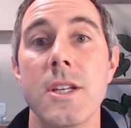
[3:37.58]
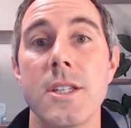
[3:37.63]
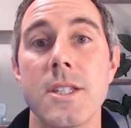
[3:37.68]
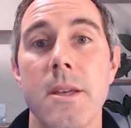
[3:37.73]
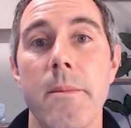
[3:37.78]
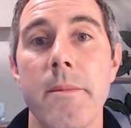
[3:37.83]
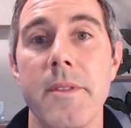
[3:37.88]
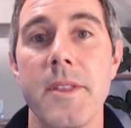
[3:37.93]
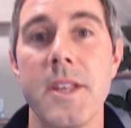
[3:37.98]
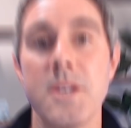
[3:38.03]

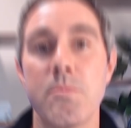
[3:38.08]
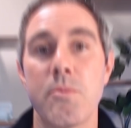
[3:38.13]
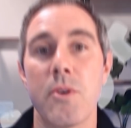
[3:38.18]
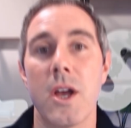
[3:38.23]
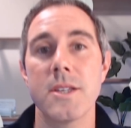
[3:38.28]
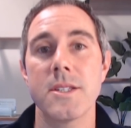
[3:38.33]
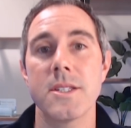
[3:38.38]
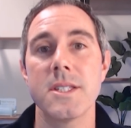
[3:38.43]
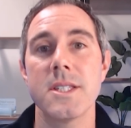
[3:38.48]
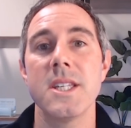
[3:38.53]
some of these
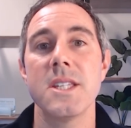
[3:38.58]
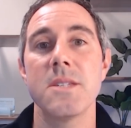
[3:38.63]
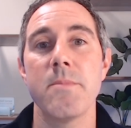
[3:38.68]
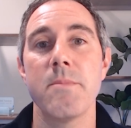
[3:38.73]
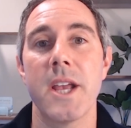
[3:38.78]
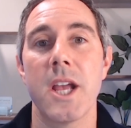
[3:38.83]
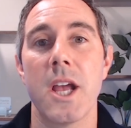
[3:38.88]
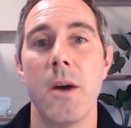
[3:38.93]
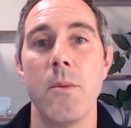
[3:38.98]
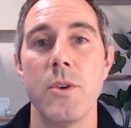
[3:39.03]
processes may
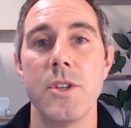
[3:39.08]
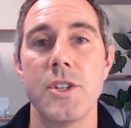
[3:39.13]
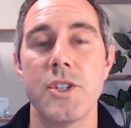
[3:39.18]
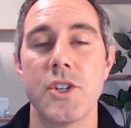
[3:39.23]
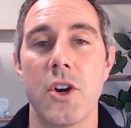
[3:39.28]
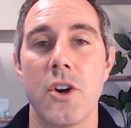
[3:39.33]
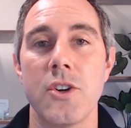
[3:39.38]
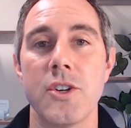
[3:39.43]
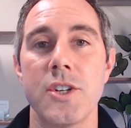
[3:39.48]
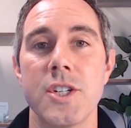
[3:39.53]
come with
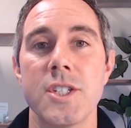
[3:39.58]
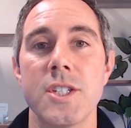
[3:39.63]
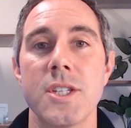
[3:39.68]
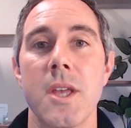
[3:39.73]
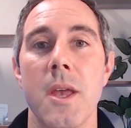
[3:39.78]
charges,